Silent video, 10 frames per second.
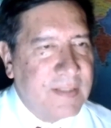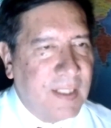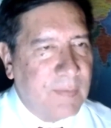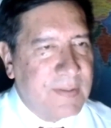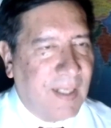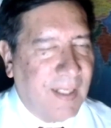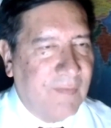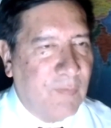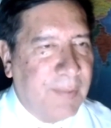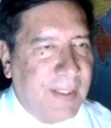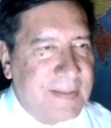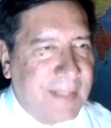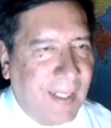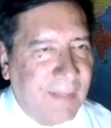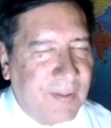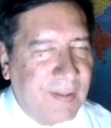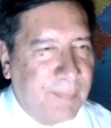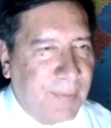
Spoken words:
he was kind of a peace candidate,